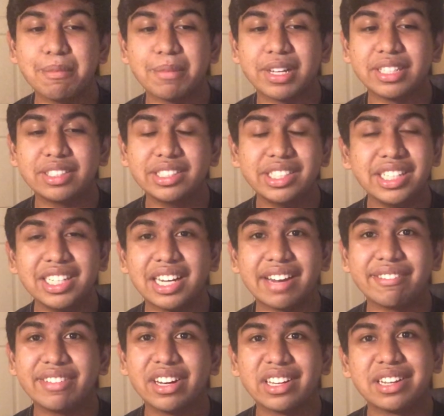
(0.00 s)
But usually in
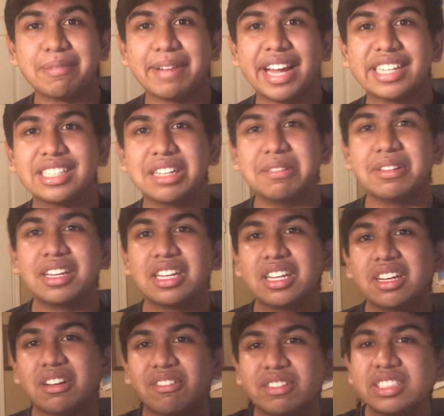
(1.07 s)
every other matchup,
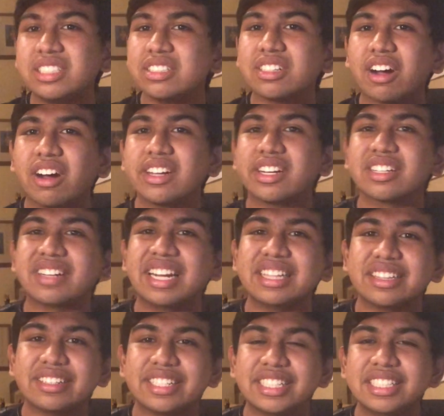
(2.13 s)
once you call your grade
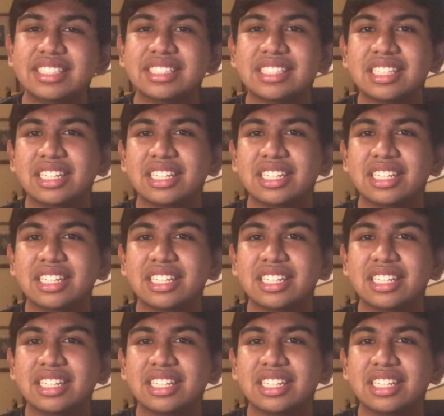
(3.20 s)
3s,